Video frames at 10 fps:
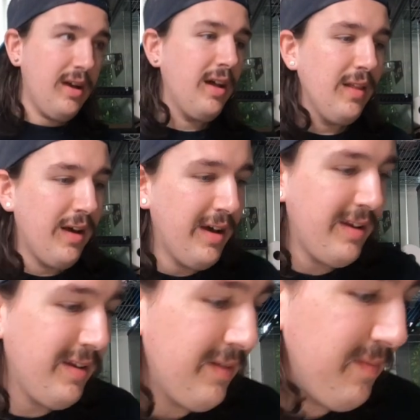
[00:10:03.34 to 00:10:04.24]
a
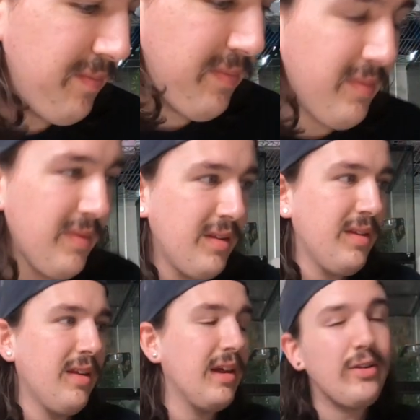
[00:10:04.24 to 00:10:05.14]
lot.
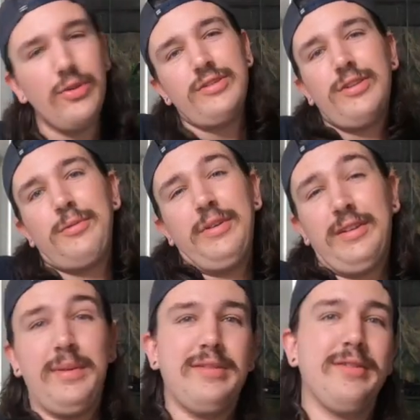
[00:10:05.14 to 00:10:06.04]
Enclosures are really
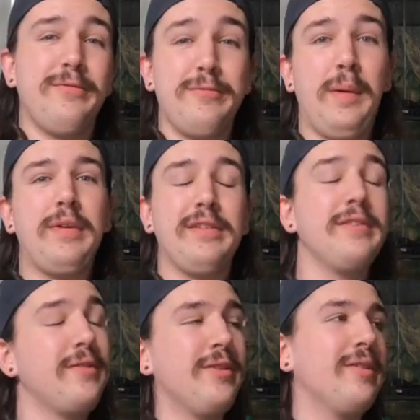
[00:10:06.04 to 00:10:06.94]
expensive for reptiles
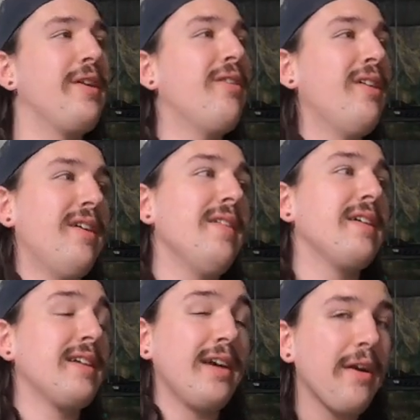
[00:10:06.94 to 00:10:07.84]
if you don't know.
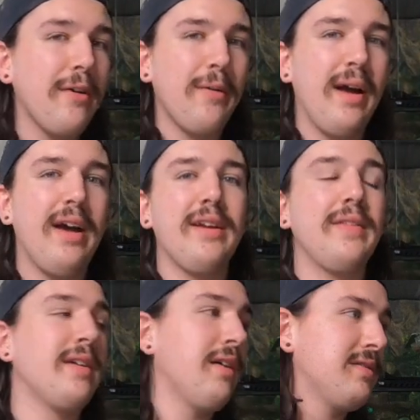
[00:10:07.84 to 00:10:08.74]
Like the gecko rack
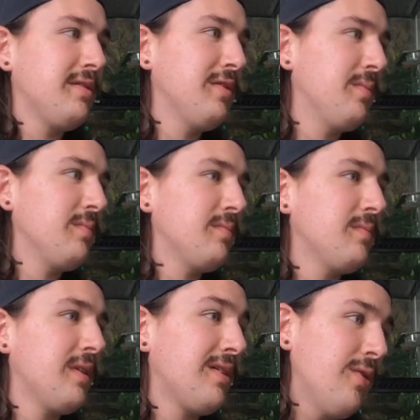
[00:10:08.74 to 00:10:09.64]
and the custom
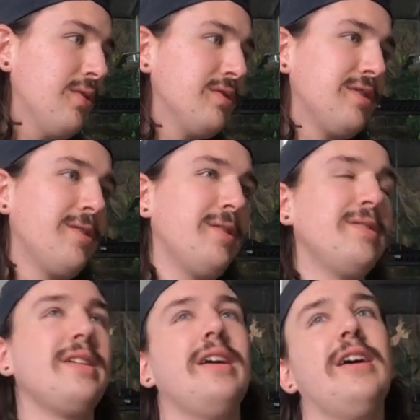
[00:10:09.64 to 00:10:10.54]

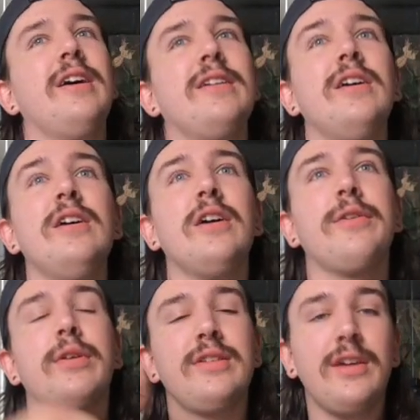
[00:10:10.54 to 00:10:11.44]
enclosures and
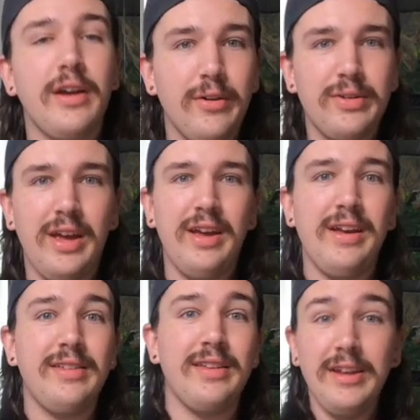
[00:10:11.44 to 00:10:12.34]
crested gecko
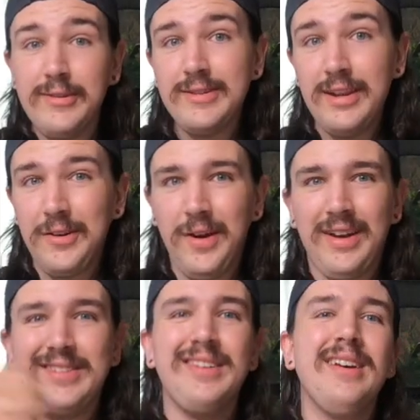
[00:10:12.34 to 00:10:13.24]
tanks and even snake
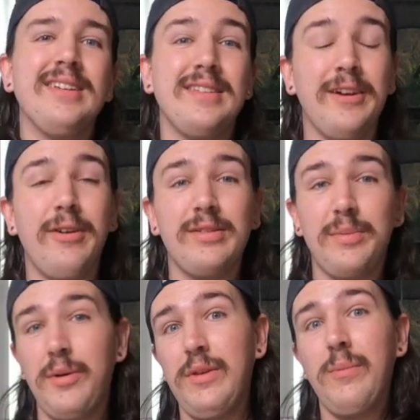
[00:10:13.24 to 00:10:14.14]
racks. Snake racks are
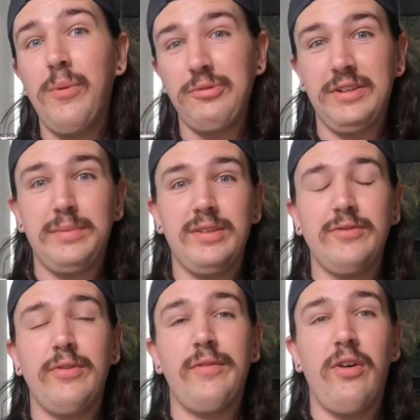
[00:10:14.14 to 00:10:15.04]
probably the most
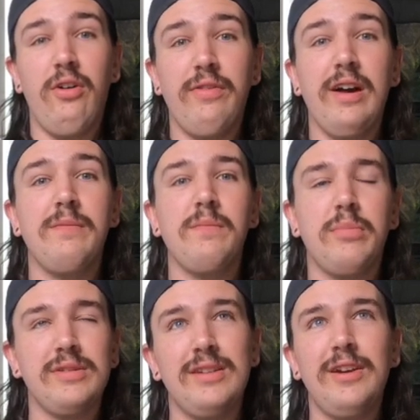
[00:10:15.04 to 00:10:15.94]
expensive out of all that.
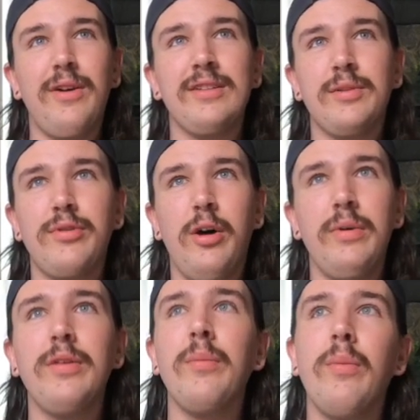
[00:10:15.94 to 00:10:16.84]
But snake racks are
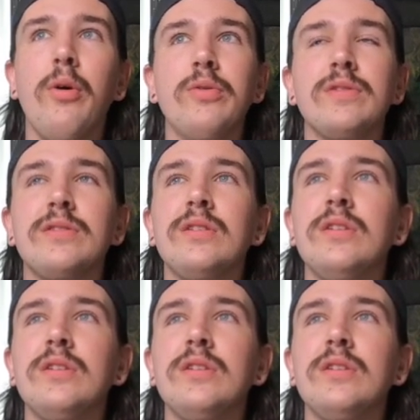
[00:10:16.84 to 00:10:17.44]
probably the most,